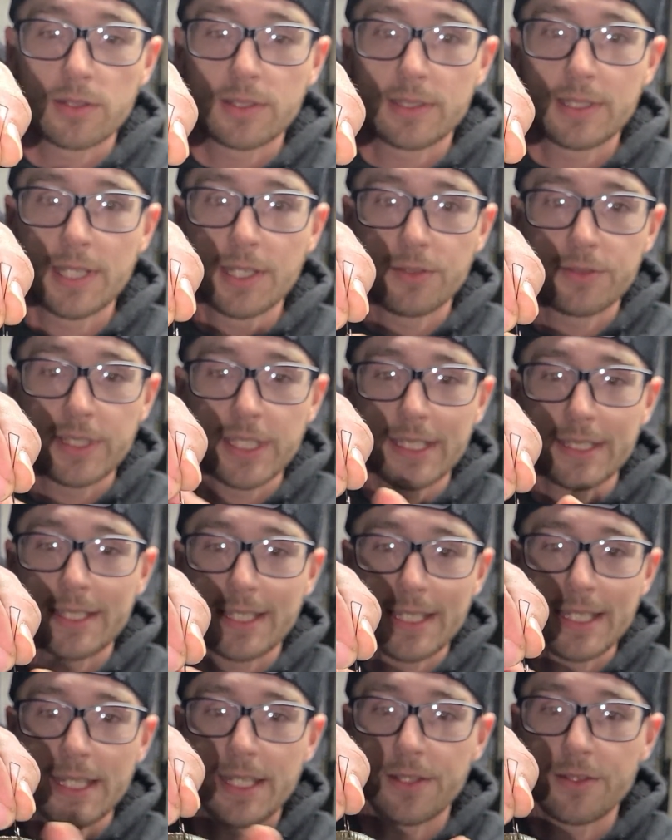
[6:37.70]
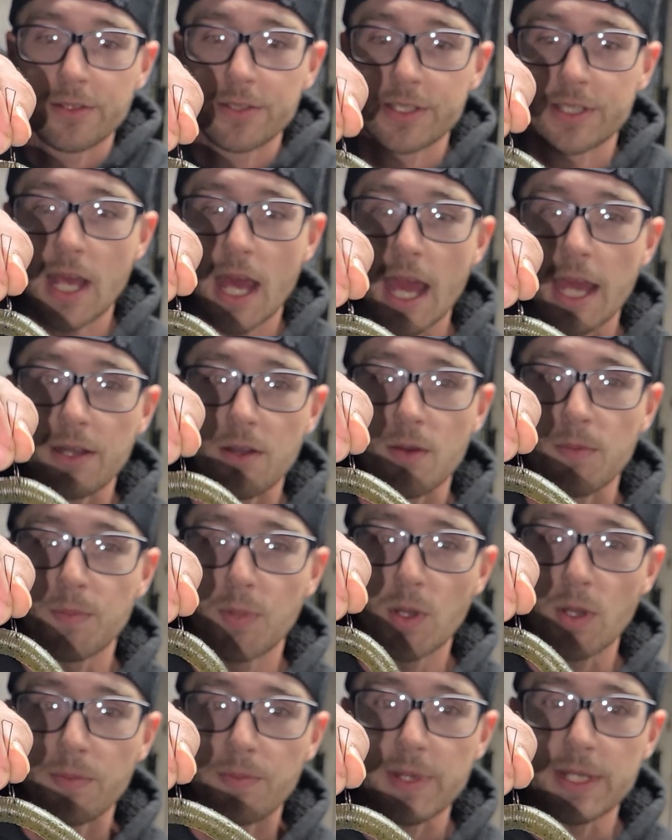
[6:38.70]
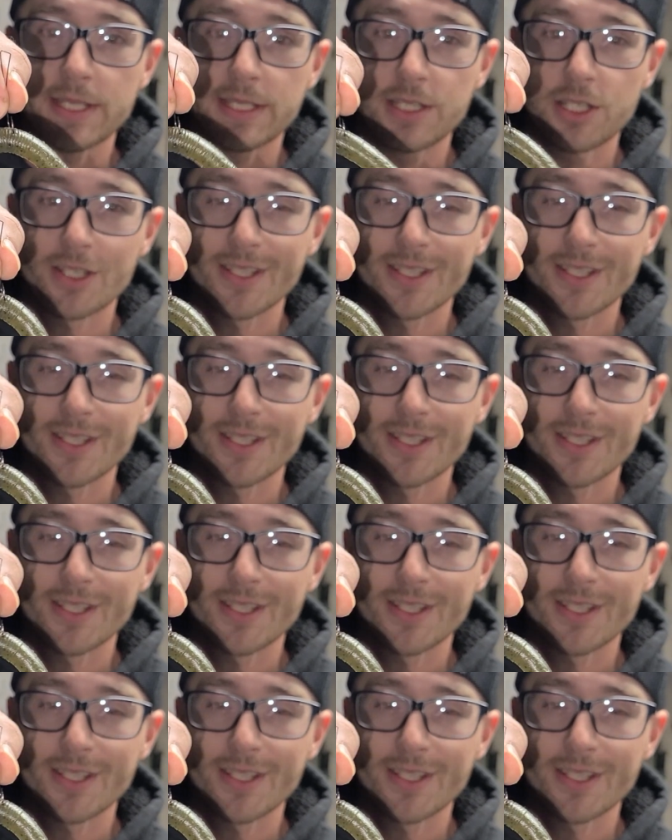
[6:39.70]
tilt it to either side on purpose